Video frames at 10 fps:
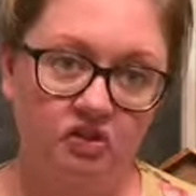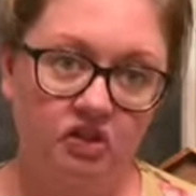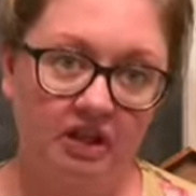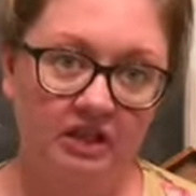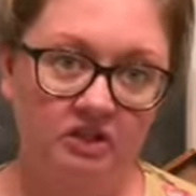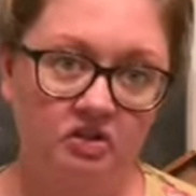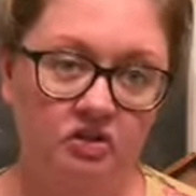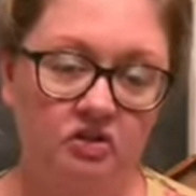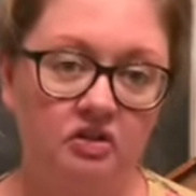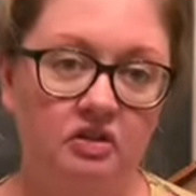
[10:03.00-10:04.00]

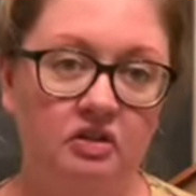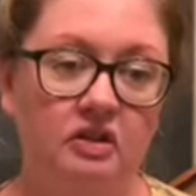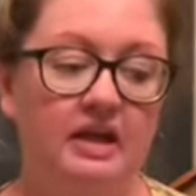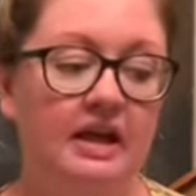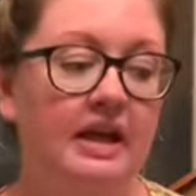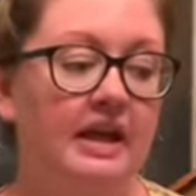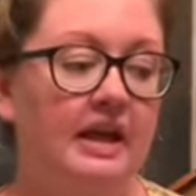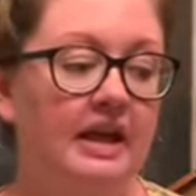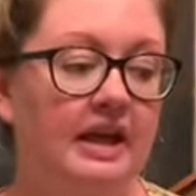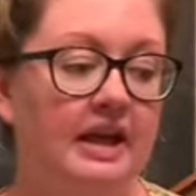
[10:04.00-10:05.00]
change,
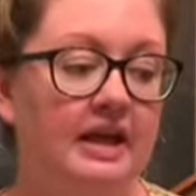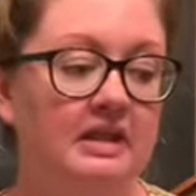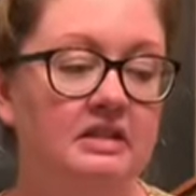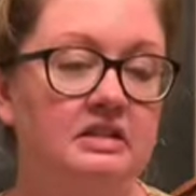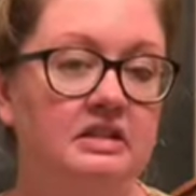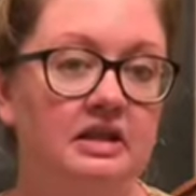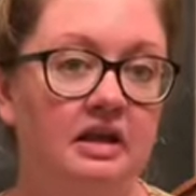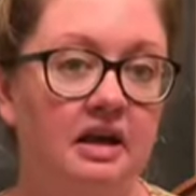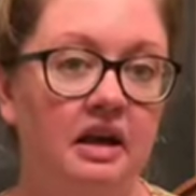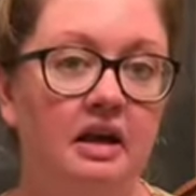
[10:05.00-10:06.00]
and
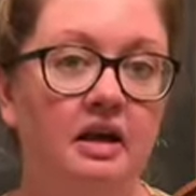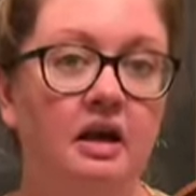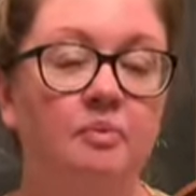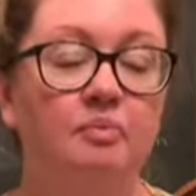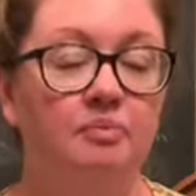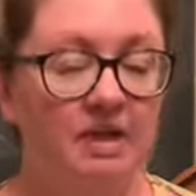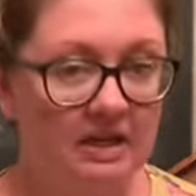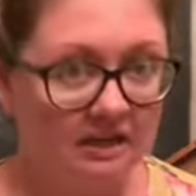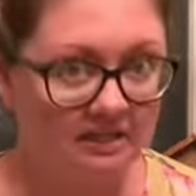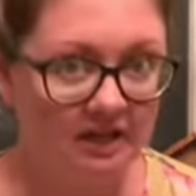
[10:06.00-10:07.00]

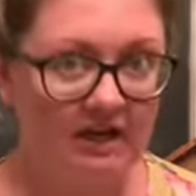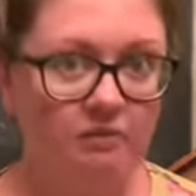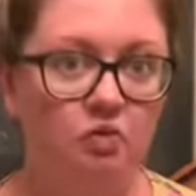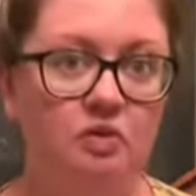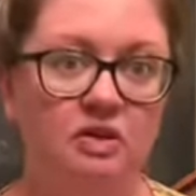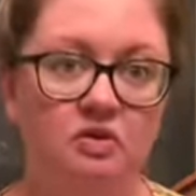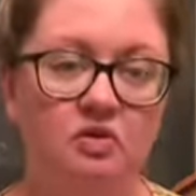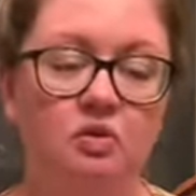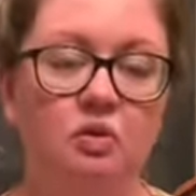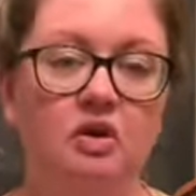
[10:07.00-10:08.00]
many times we use
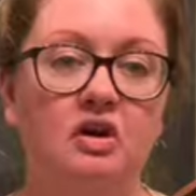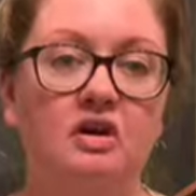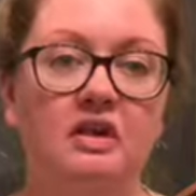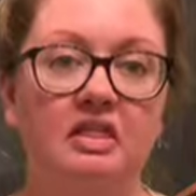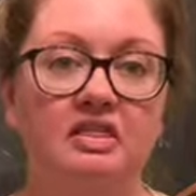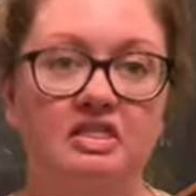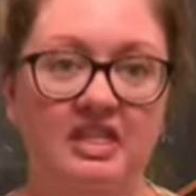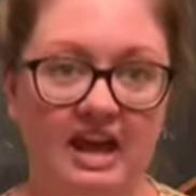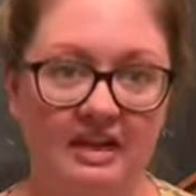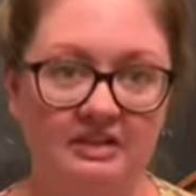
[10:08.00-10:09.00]
the word
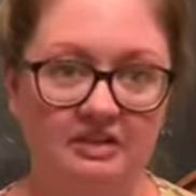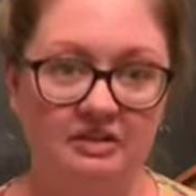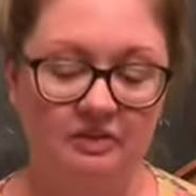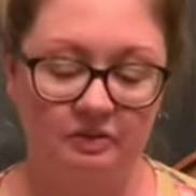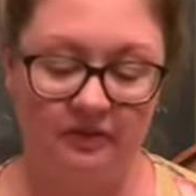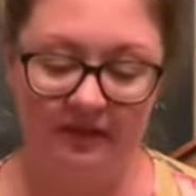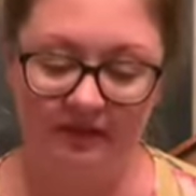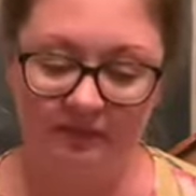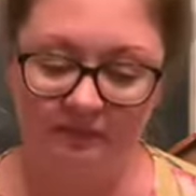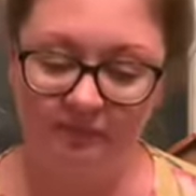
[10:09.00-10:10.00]
that,
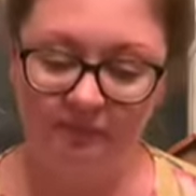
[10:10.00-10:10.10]
okay?